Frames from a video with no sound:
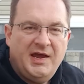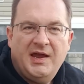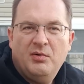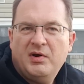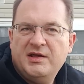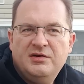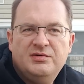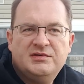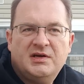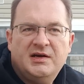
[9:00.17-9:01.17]
And what I
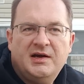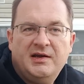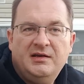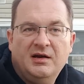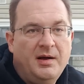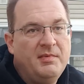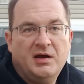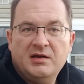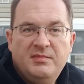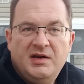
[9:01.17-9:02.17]
do is I'm not
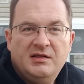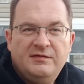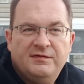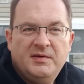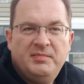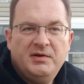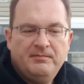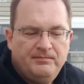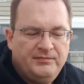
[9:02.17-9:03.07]
going to immediately flip it.